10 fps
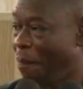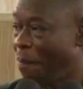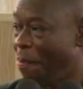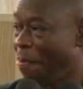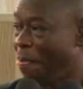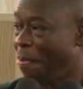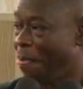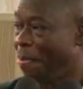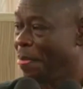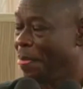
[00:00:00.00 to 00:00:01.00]

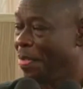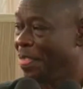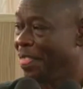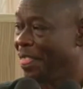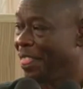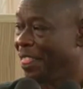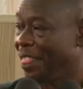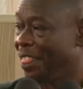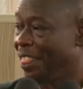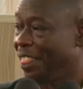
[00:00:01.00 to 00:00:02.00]

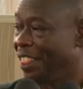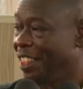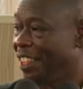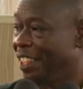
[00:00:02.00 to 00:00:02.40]
(silence)